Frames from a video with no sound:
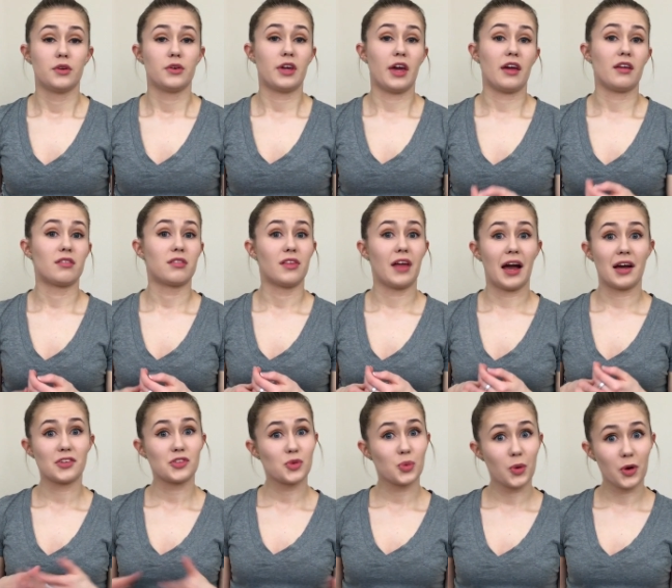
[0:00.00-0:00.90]
Okay,
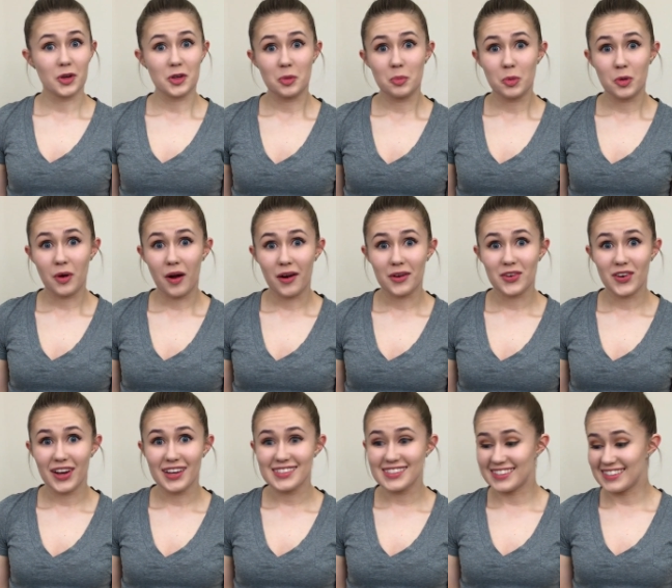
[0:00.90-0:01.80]
last work in
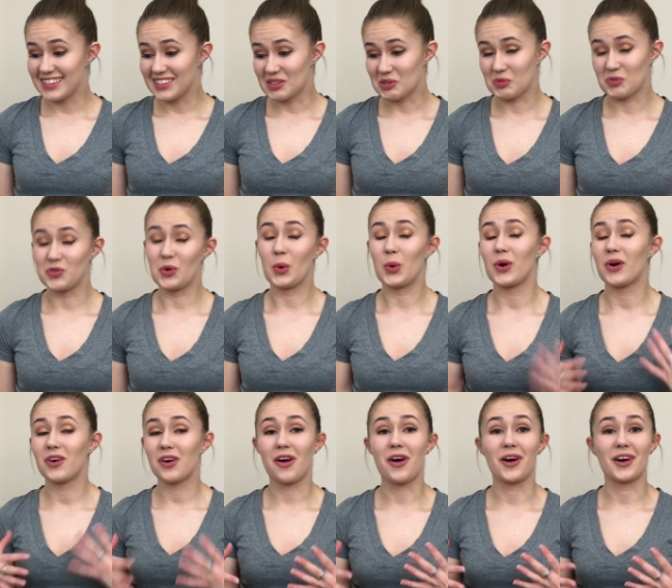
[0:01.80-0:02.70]
progress is
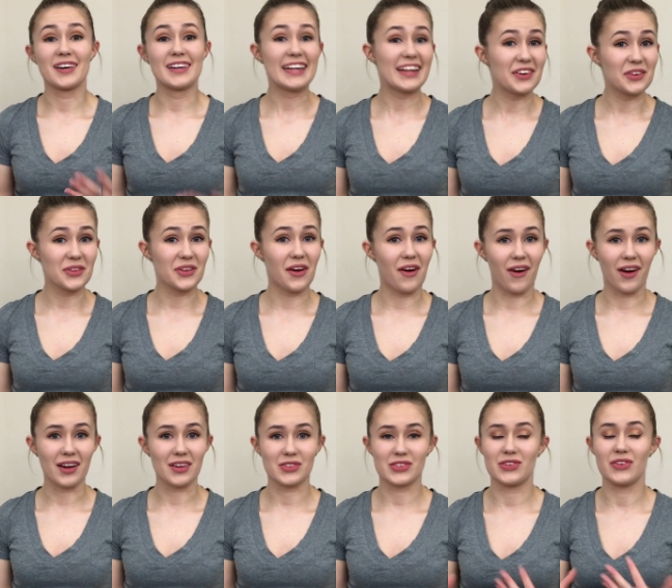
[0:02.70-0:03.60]
for our knit
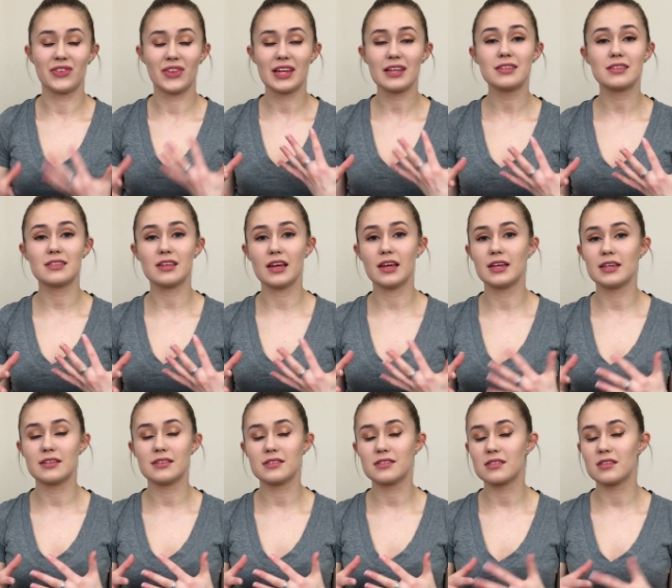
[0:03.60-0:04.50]
along. So this
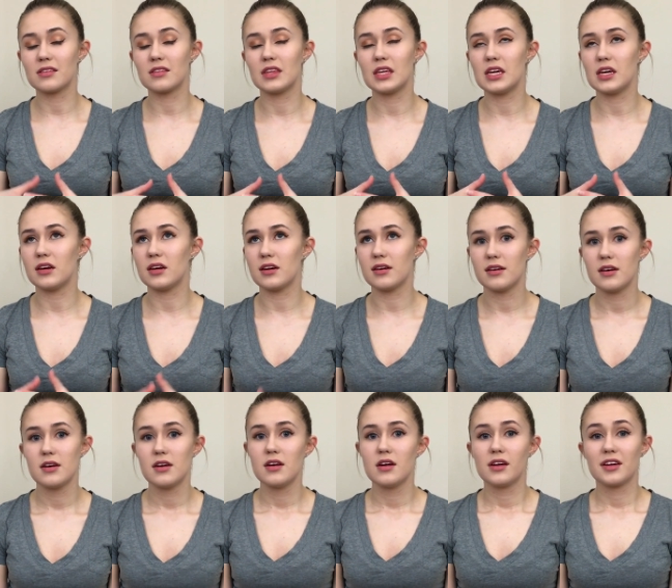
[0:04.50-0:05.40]
is the
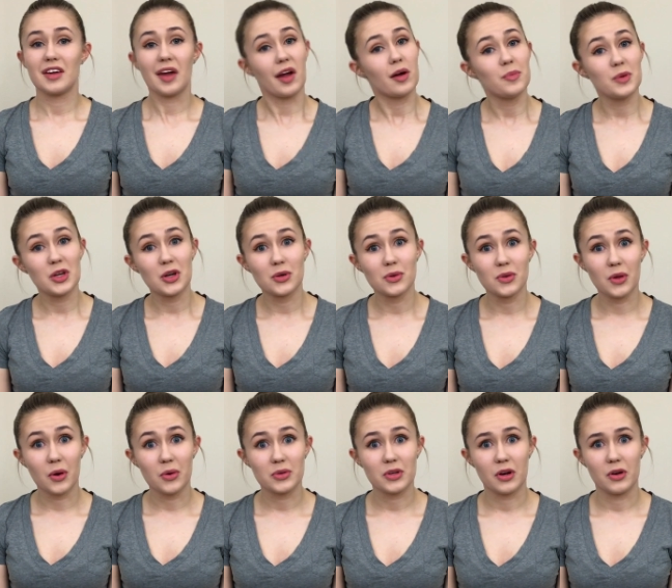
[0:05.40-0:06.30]
Cameo
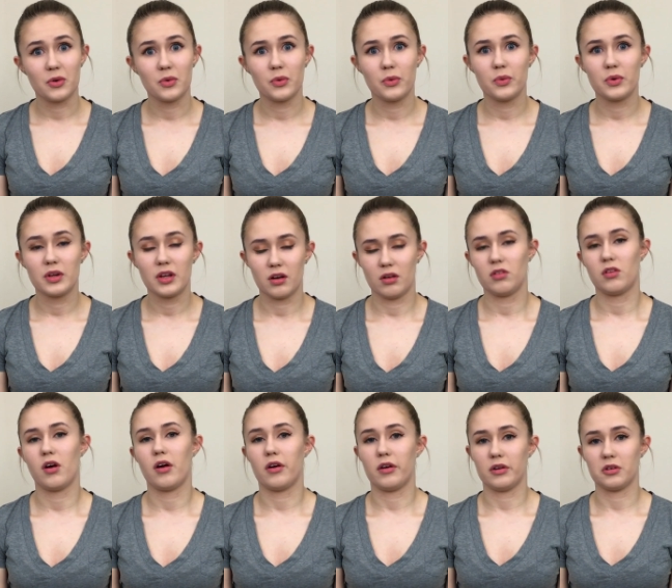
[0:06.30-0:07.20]
Loco knit
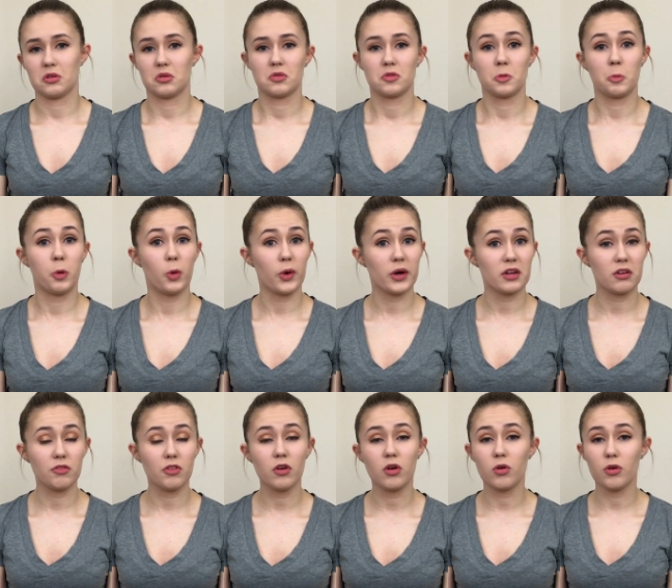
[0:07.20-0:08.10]
along. The point
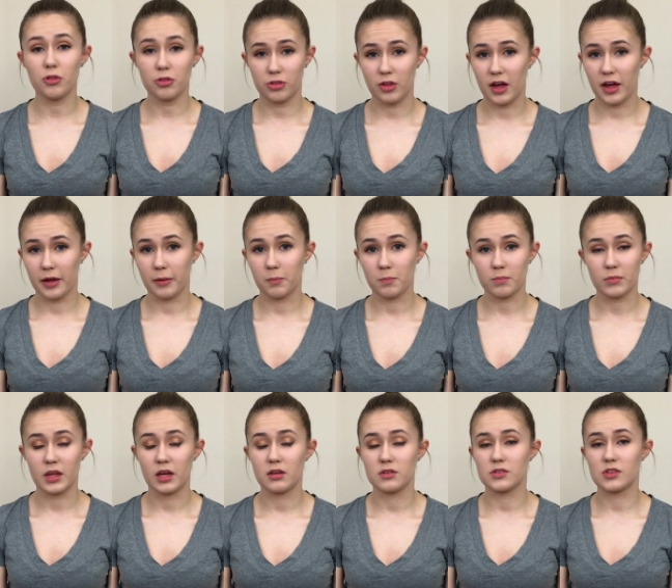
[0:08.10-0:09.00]
of the whole thing
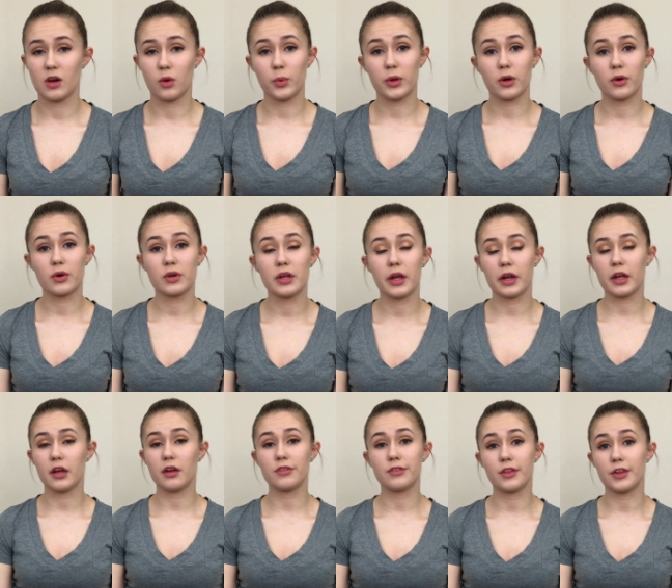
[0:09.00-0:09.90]
is that we are
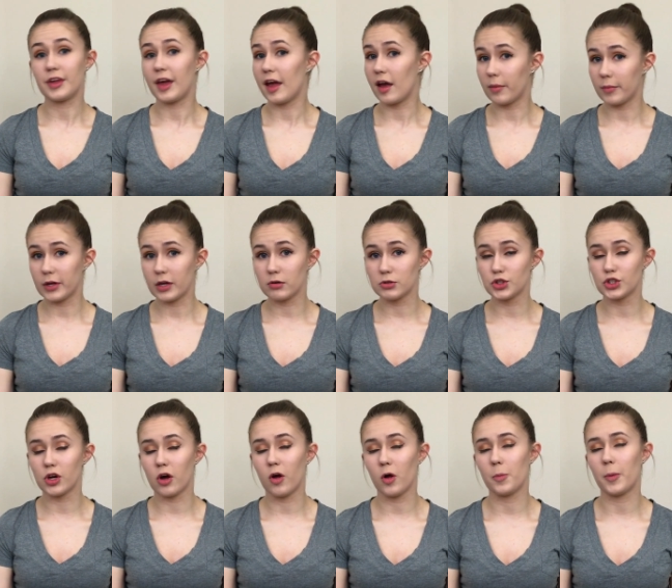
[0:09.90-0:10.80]
knitting the Cameo
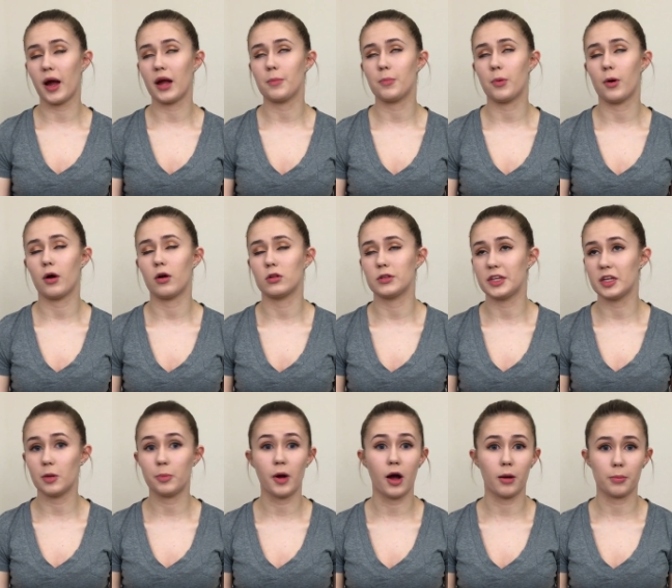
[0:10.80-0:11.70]
shawl by
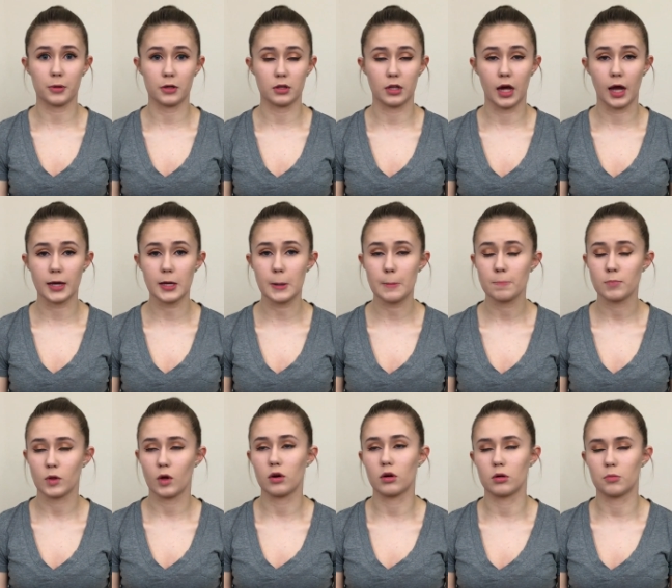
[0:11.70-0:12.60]
Paulina Populek,
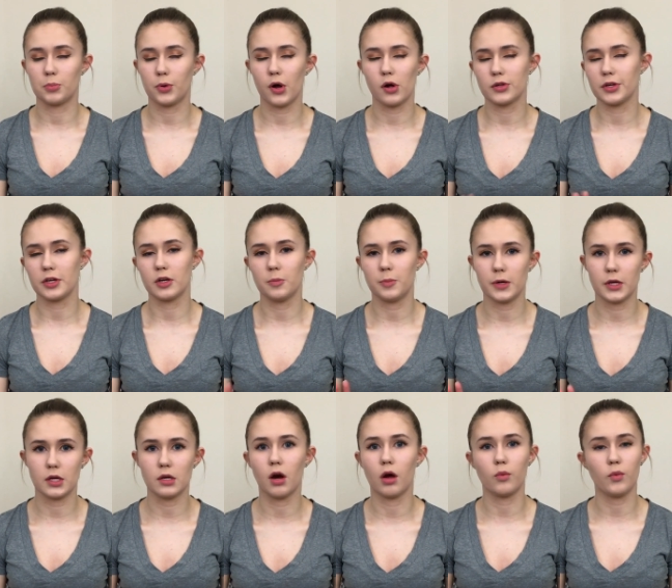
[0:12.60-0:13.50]
or Paulina
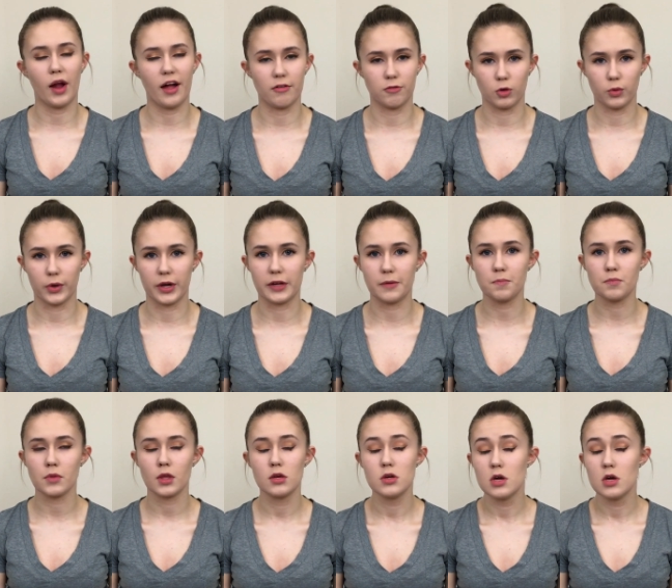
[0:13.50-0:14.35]
P on Ravelry.